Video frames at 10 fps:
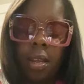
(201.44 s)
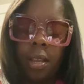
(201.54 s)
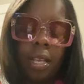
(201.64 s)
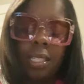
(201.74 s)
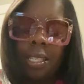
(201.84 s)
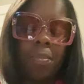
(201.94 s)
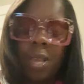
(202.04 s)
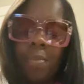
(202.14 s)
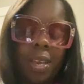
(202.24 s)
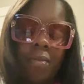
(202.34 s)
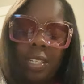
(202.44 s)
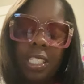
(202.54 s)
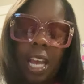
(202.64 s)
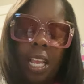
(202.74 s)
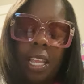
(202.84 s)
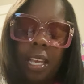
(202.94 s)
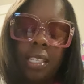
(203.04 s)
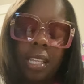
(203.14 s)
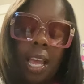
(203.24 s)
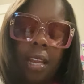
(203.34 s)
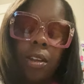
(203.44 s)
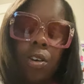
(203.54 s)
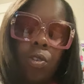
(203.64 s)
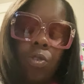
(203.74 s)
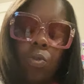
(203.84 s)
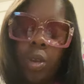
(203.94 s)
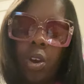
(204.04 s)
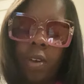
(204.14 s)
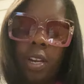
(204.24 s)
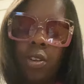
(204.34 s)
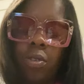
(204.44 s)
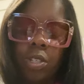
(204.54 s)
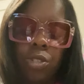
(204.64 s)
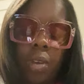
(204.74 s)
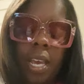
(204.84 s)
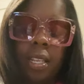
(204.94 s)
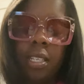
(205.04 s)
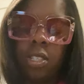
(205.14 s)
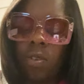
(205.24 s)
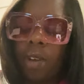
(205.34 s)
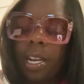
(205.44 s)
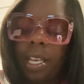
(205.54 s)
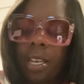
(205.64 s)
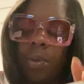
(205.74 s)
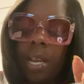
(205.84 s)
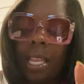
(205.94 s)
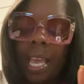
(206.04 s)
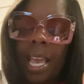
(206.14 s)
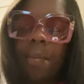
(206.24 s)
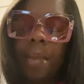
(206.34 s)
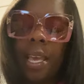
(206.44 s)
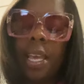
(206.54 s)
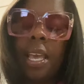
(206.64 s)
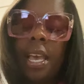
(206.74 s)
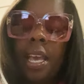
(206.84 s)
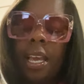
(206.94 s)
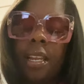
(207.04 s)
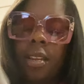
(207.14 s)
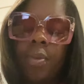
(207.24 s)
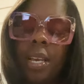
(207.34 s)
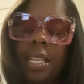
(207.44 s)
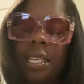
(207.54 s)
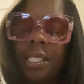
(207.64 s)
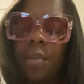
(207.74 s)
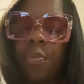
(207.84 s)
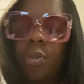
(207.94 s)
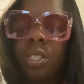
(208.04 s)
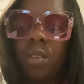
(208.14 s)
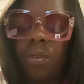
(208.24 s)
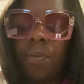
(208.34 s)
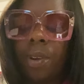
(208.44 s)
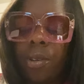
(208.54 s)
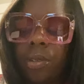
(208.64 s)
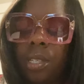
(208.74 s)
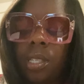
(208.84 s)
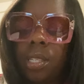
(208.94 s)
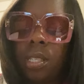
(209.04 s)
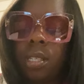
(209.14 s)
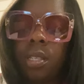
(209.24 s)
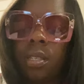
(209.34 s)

it's something being rejected. It's like, no, we already know that you had this already. Yeah, we got the hangman and then we got the temperance in reverse.